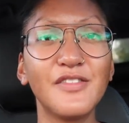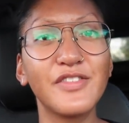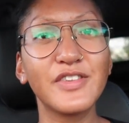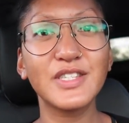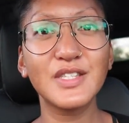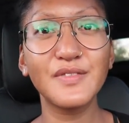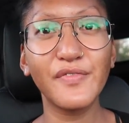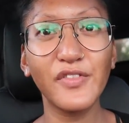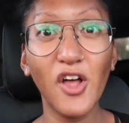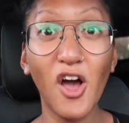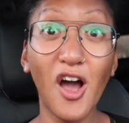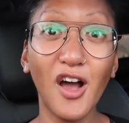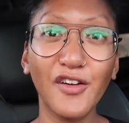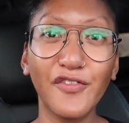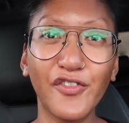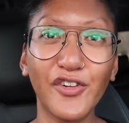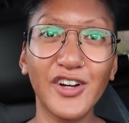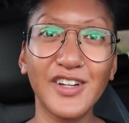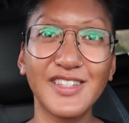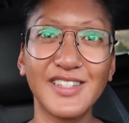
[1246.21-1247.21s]
this vlog
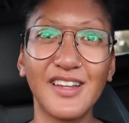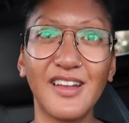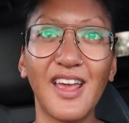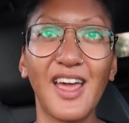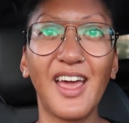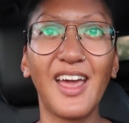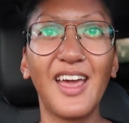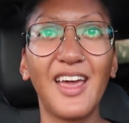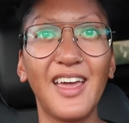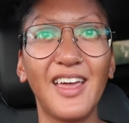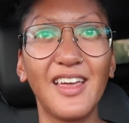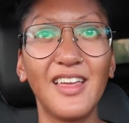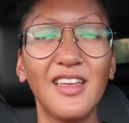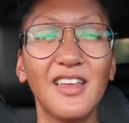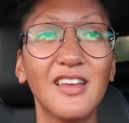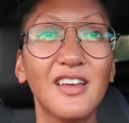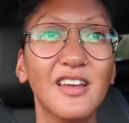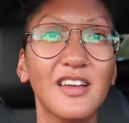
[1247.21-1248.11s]
for today.